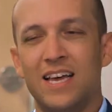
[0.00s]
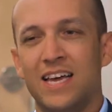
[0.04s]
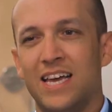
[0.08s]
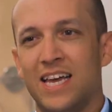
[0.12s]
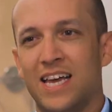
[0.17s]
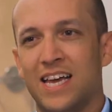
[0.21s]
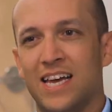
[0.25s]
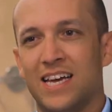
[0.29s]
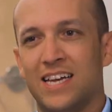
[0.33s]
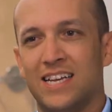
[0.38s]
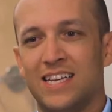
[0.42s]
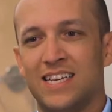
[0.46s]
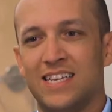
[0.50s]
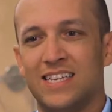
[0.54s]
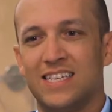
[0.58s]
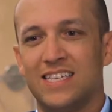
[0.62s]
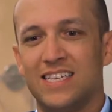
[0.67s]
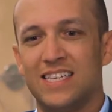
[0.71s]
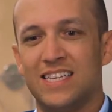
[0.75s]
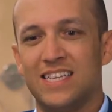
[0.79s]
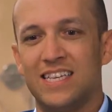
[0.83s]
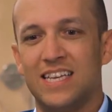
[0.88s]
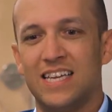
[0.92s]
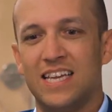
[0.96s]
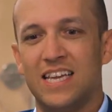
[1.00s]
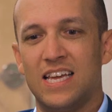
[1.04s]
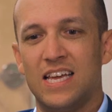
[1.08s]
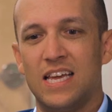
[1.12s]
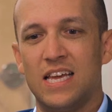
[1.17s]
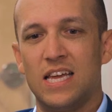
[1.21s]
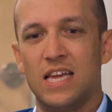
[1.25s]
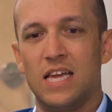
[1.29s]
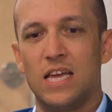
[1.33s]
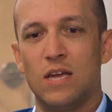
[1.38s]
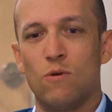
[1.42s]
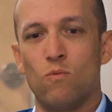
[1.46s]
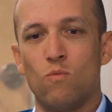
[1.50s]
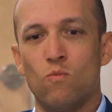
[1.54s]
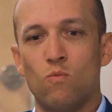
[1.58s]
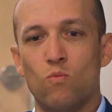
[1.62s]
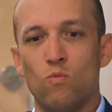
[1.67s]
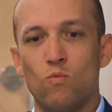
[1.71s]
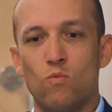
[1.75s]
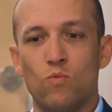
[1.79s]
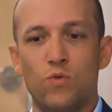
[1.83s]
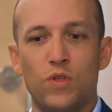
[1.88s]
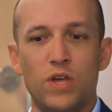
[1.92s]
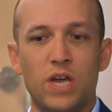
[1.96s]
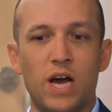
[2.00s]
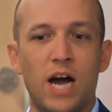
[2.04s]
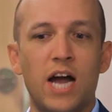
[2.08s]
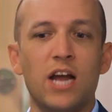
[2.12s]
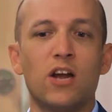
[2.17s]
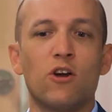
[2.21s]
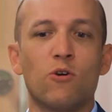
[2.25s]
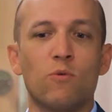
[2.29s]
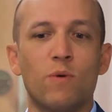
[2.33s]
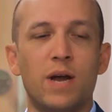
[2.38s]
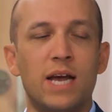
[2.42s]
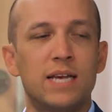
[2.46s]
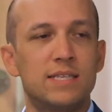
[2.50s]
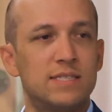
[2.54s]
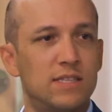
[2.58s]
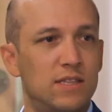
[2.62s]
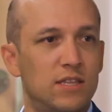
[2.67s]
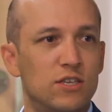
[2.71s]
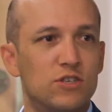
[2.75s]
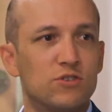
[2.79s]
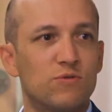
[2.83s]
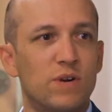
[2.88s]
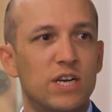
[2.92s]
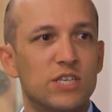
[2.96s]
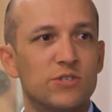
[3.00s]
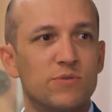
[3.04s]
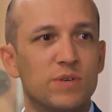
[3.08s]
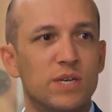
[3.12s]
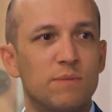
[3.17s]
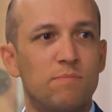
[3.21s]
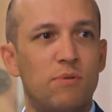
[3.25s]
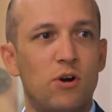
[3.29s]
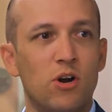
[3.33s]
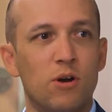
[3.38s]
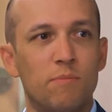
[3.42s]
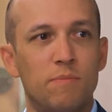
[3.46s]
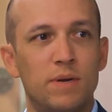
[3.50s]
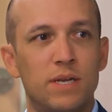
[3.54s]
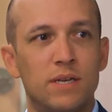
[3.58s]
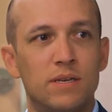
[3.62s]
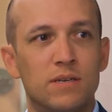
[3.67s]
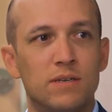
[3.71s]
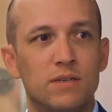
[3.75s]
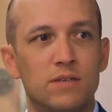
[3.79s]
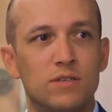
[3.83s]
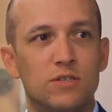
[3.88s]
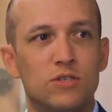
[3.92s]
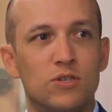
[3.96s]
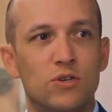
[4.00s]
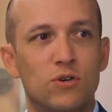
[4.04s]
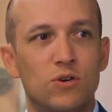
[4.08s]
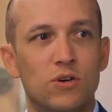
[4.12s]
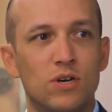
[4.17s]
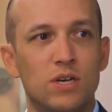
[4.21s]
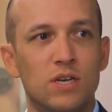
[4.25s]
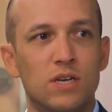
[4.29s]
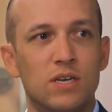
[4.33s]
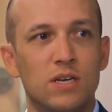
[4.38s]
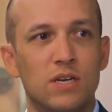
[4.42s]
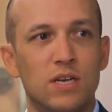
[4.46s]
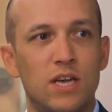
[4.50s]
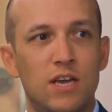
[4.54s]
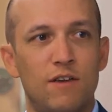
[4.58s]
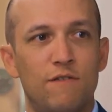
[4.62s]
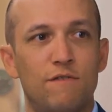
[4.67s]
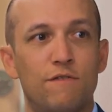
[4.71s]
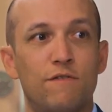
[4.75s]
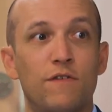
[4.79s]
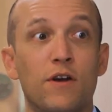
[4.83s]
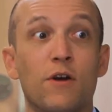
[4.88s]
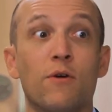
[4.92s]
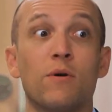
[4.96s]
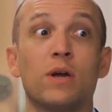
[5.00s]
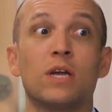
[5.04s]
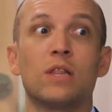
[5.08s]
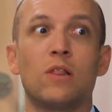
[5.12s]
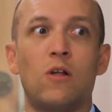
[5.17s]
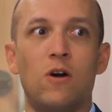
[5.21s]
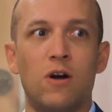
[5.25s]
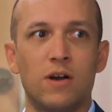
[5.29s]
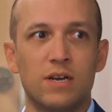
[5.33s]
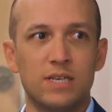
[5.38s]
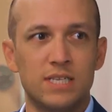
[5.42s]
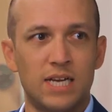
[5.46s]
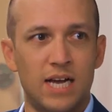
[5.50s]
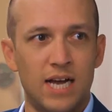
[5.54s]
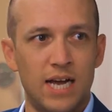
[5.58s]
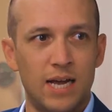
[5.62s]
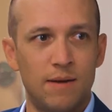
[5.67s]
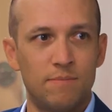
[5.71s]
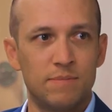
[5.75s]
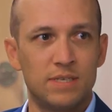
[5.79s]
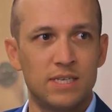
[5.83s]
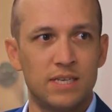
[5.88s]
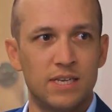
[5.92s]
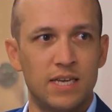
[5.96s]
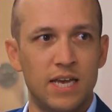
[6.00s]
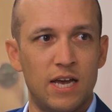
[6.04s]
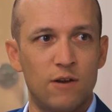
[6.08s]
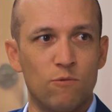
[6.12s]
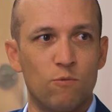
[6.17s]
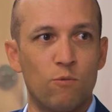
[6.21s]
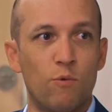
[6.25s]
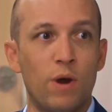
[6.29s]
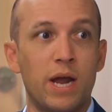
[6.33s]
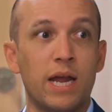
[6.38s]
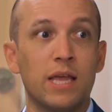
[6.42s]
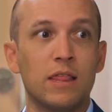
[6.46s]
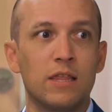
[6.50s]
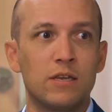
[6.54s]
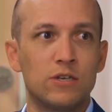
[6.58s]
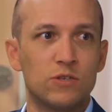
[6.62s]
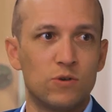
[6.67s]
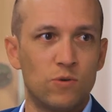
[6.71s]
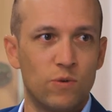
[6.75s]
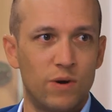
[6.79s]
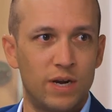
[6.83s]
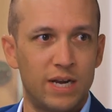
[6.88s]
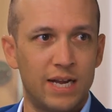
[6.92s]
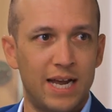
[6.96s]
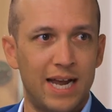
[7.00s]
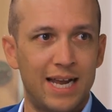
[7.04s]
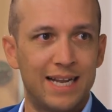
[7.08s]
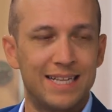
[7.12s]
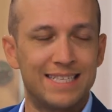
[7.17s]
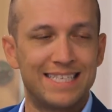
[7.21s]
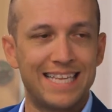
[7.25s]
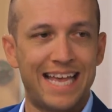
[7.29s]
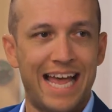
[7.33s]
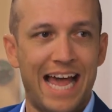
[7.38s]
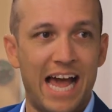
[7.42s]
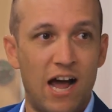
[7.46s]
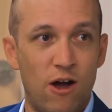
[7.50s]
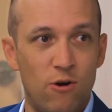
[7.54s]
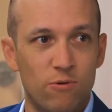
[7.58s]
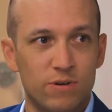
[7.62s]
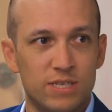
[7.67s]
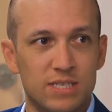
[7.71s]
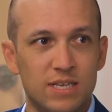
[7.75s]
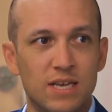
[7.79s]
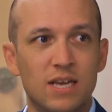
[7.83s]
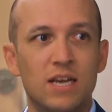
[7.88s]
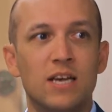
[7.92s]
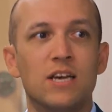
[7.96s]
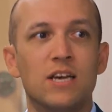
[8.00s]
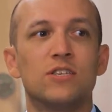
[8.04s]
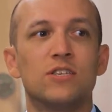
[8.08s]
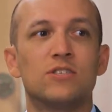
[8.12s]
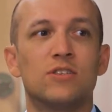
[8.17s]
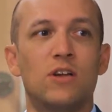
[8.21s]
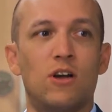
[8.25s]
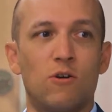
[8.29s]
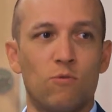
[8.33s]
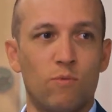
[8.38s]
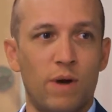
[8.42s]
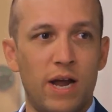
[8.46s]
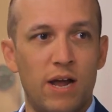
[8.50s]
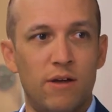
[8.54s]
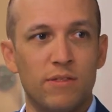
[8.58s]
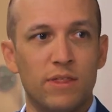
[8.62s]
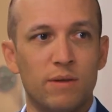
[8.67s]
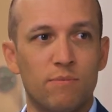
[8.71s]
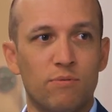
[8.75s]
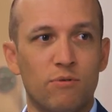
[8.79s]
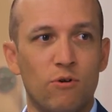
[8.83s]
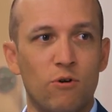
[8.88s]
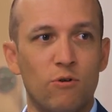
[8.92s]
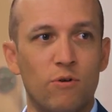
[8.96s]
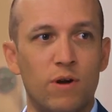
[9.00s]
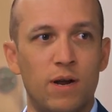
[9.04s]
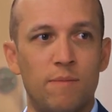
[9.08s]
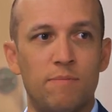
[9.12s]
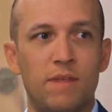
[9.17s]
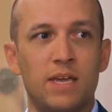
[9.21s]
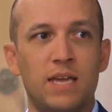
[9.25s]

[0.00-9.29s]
And the IRS and the Treasury Department took a very long time to get regulatory guidance out around the program.